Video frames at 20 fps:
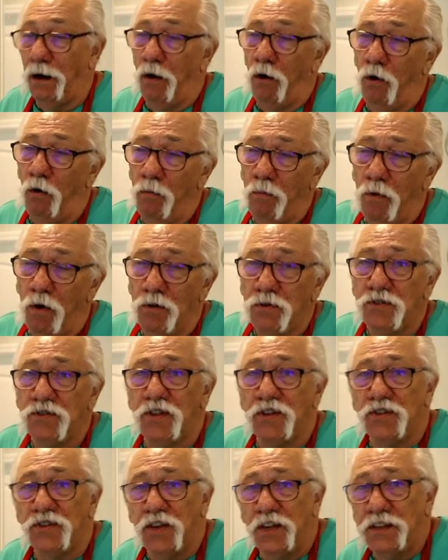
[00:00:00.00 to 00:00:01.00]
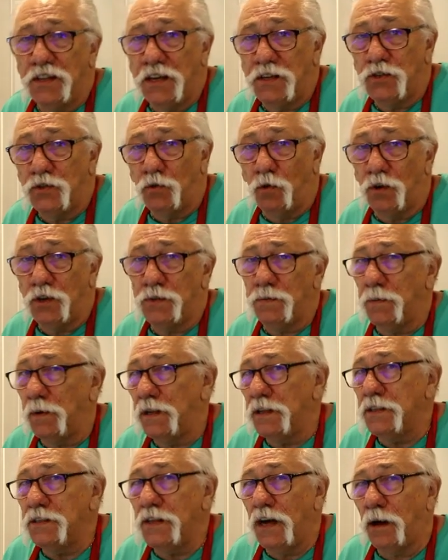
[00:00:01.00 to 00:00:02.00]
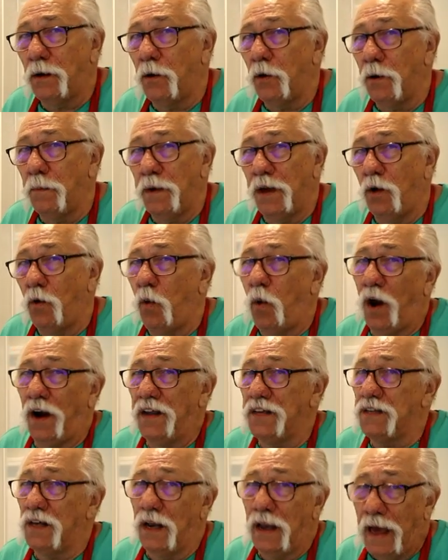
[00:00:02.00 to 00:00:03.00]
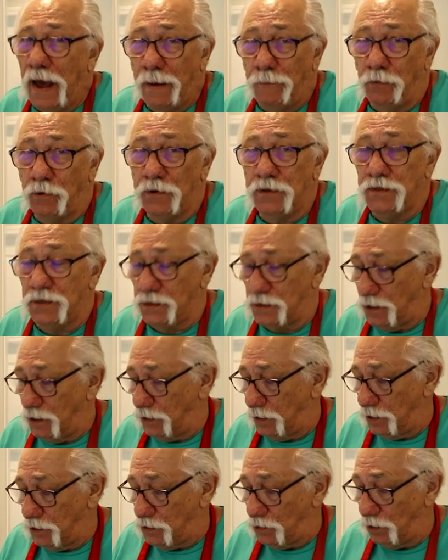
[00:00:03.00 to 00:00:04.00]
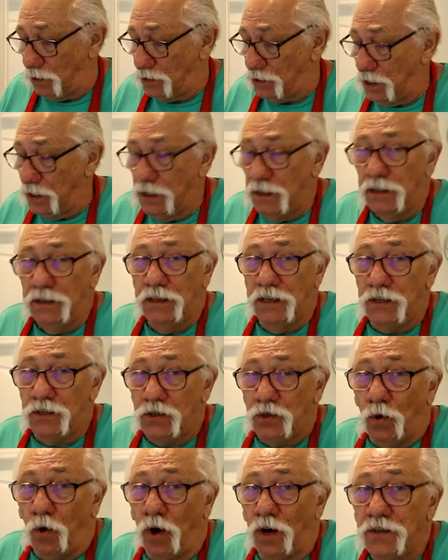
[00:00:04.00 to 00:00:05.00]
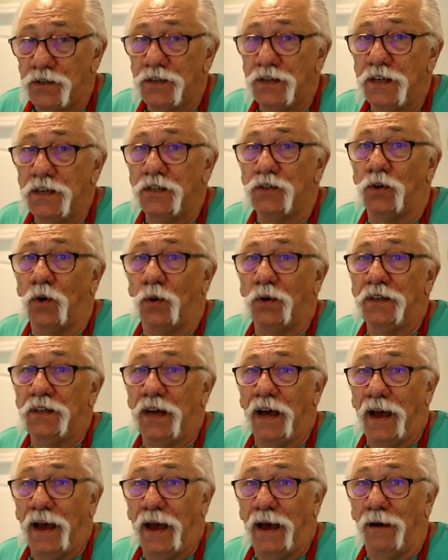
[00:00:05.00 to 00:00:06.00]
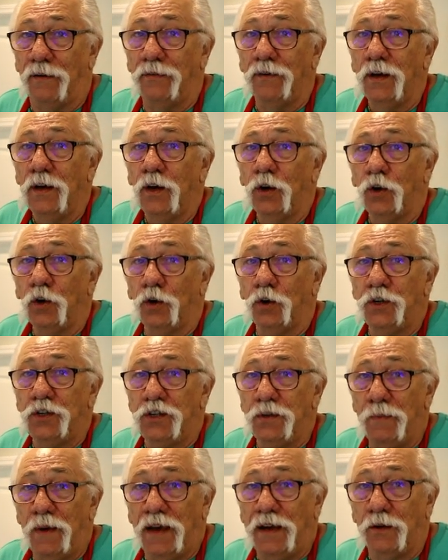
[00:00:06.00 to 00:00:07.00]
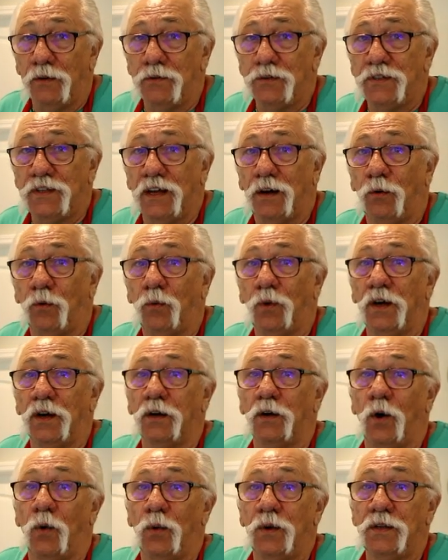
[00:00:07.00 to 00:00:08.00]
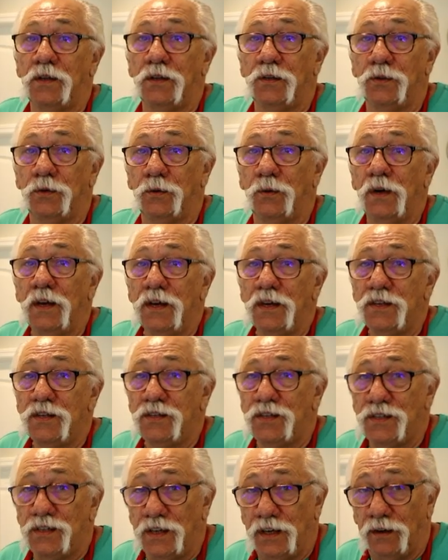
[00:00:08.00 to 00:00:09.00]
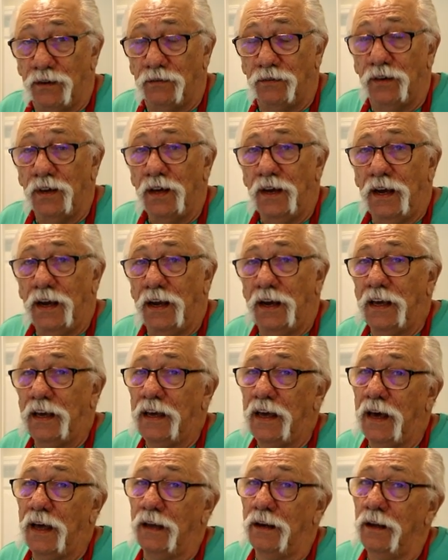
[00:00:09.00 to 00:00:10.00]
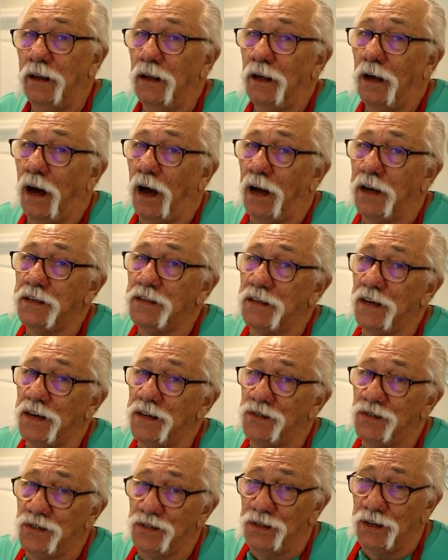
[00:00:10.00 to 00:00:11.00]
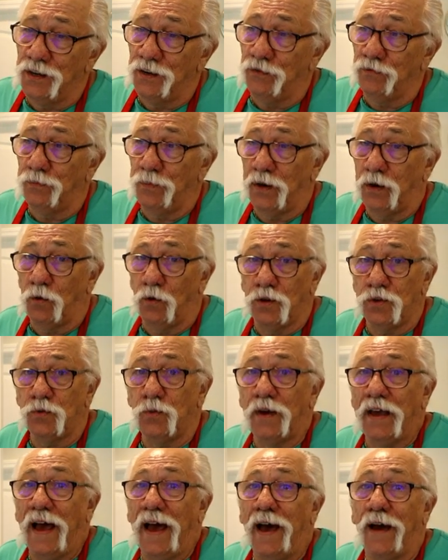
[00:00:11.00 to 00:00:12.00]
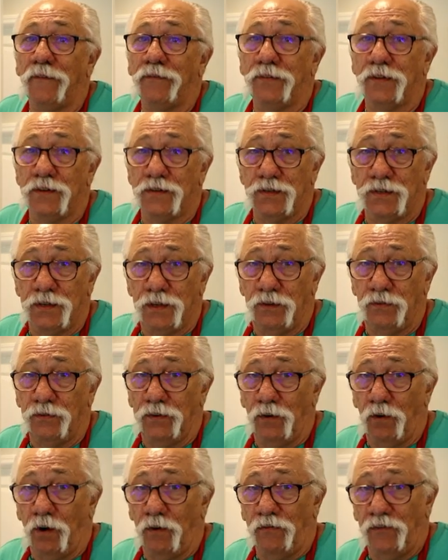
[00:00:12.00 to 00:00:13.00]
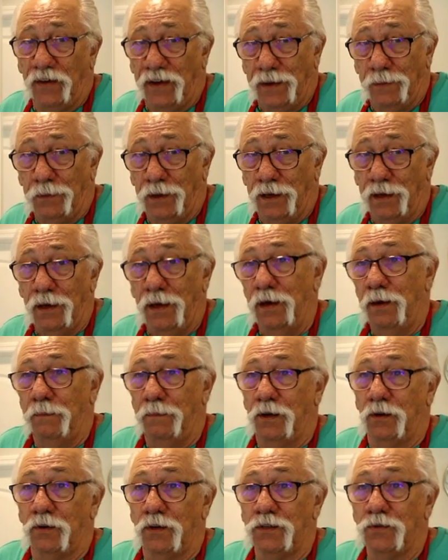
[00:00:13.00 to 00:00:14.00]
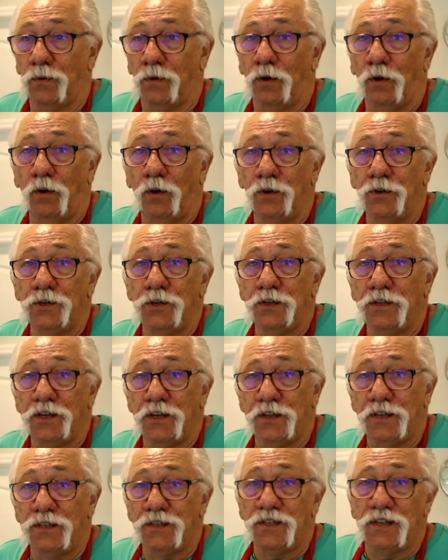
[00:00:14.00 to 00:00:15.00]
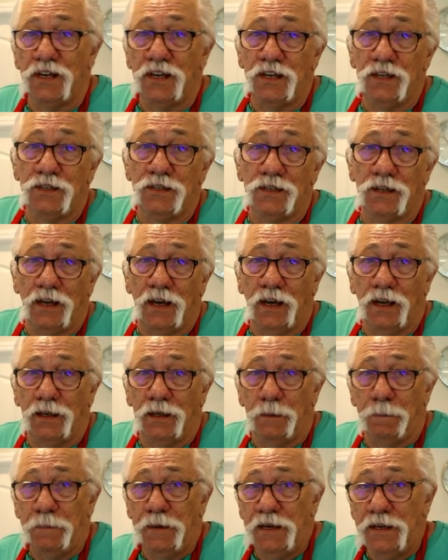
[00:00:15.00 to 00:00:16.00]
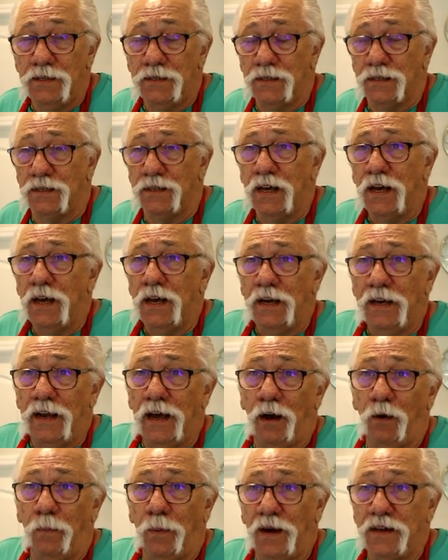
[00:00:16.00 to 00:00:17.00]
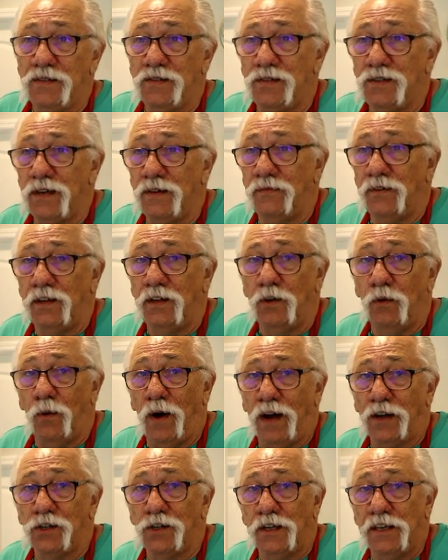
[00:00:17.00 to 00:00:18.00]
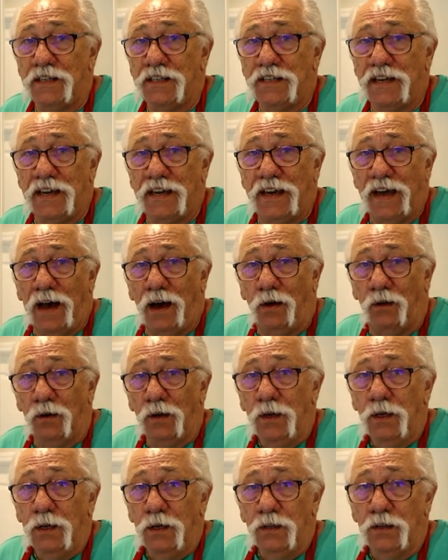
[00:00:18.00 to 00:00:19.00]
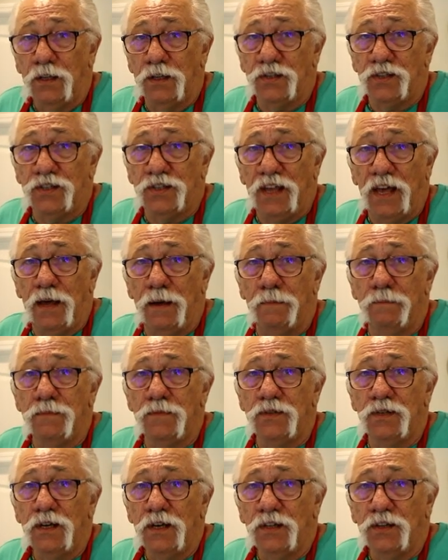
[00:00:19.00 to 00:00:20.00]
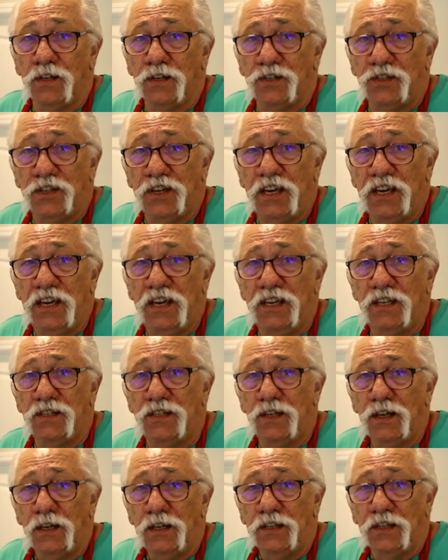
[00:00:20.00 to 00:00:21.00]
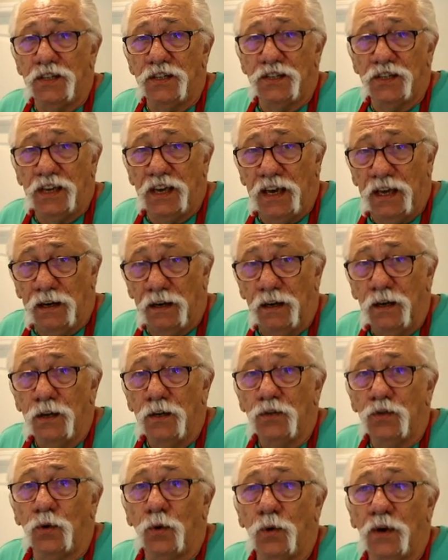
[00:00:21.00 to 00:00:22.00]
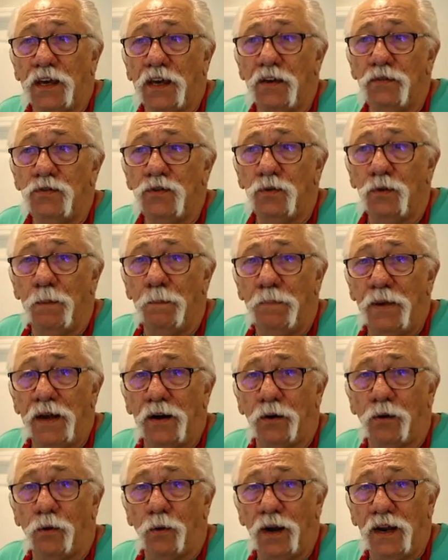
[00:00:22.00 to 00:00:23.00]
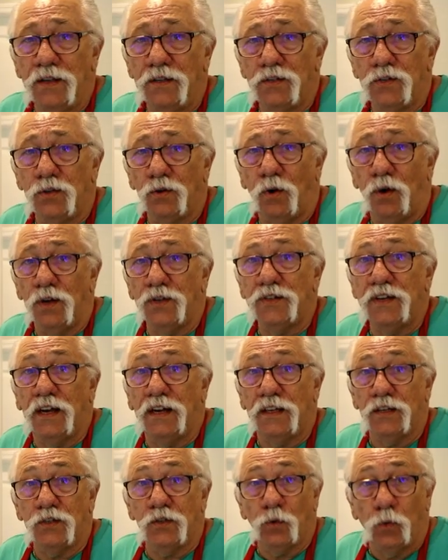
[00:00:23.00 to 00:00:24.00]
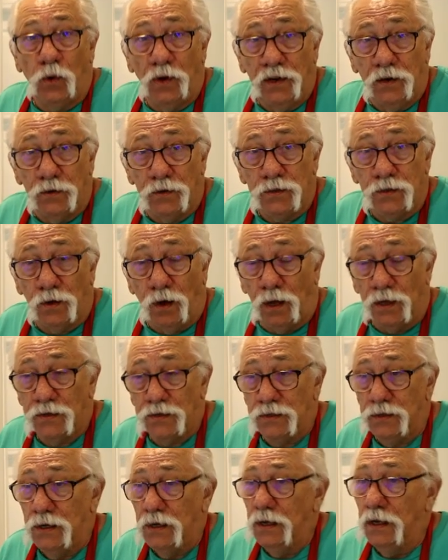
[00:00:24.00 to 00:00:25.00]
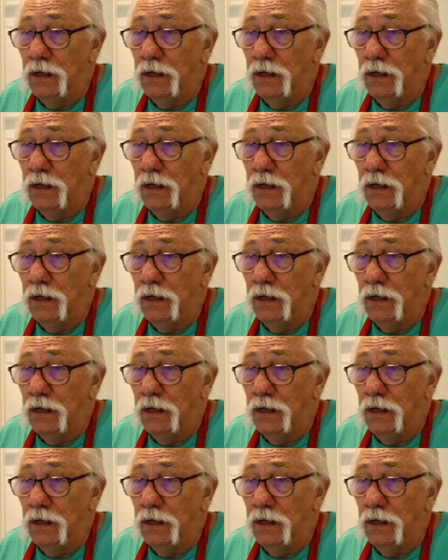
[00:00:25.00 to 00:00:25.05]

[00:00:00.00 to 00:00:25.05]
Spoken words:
almost a Sunday sauce, but it's not going to be quite as elaborate as a Sunday sauce. This sauce is going to have good tomatoes that we're going to sieve. And again, I say sieve because we have to sieve in our family because we're allergic to the seeds and the pieces. Now, by sieving, you actually take out the stems, the seeds, the skin. So it gives you a better grade sauce and a sweeter sauce.